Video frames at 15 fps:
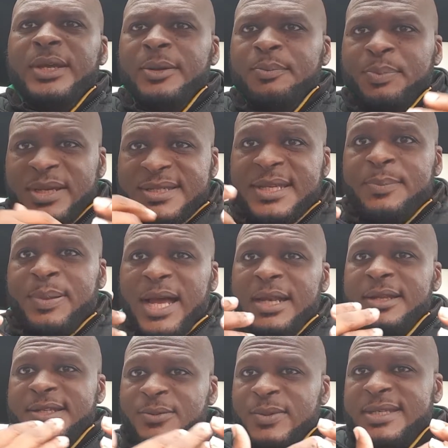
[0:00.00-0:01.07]
But
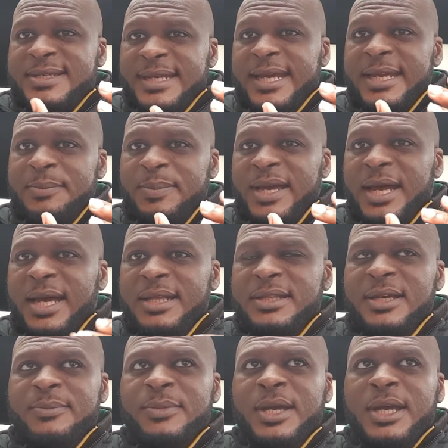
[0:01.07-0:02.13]
Sabala was sitting behind them.